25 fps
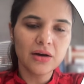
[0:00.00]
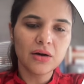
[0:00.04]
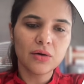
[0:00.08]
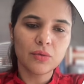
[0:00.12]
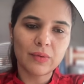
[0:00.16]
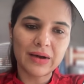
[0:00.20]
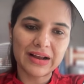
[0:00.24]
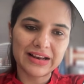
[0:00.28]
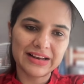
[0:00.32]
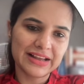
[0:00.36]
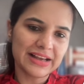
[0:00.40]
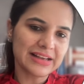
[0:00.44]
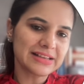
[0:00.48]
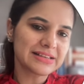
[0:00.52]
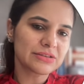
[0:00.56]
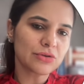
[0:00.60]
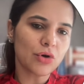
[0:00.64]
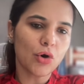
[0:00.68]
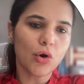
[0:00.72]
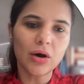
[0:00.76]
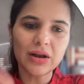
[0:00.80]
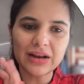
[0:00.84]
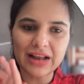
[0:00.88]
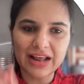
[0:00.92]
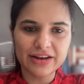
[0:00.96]
While yes,
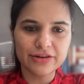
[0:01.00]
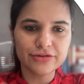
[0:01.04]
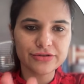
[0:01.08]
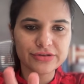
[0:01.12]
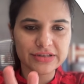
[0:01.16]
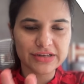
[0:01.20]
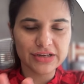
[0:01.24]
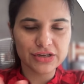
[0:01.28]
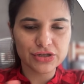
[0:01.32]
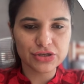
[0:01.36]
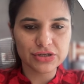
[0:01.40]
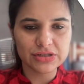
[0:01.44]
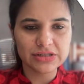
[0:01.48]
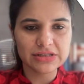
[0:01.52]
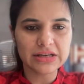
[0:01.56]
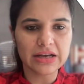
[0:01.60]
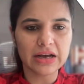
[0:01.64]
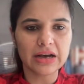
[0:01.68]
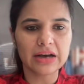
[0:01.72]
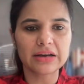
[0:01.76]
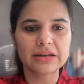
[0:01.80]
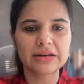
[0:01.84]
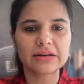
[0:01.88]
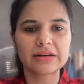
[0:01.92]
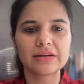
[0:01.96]
all hallucinations
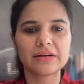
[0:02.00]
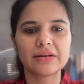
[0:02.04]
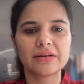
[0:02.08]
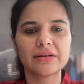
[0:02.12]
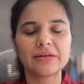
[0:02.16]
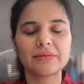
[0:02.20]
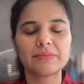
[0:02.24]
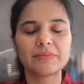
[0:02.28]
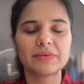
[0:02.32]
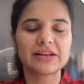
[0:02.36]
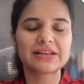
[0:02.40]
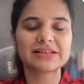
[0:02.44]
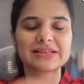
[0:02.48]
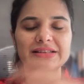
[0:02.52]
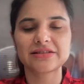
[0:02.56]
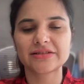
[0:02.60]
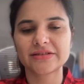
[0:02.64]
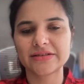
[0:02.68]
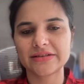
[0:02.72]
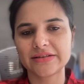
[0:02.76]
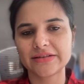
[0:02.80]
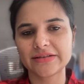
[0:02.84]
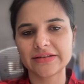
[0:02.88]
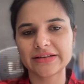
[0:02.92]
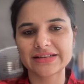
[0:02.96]
are
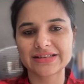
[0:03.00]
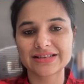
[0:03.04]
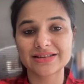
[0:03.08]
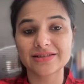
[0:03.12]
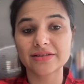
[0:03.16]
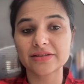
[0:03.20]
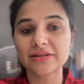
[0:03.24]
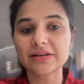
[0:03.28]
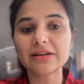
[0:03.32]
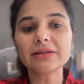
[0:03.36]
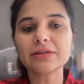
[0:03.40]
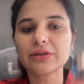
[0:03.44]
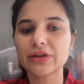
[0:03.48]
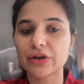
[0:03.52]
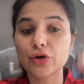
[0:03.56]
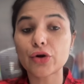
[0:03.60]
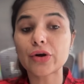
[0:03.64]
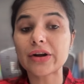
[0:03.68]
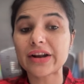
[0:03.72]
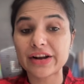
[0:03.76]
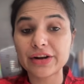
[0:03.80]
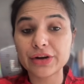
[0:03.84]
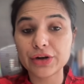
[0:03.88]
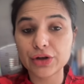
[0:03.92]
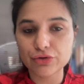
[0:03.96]
external, they're
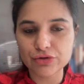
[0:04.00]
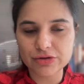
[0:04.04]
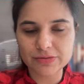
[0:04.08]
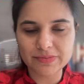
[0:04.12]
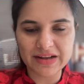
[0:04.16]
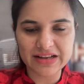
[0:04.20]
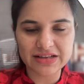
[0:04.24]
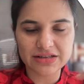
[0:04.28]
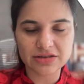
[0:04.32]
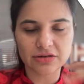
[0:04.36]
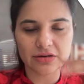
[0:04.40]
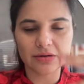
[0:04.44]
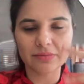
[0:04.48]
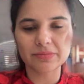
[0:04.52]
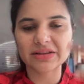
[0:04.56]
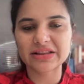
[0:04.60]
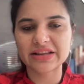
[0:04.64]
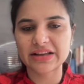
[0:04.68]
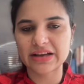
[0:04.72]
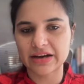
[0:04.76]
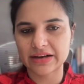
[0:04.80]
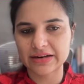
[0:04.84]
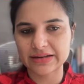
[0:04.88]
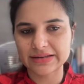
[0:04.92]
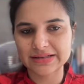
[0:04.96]
not induced by external, but
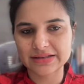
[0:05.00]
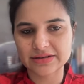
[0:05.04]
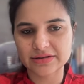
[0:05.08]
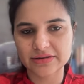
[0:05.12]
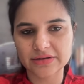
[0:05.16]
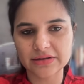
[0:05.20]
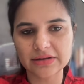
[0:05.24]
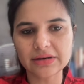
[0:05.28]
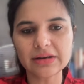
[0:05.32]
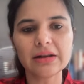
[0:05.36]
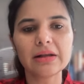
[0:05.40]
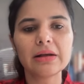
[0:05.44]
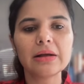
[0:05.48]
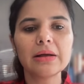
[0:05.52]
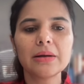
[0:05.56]
they are external.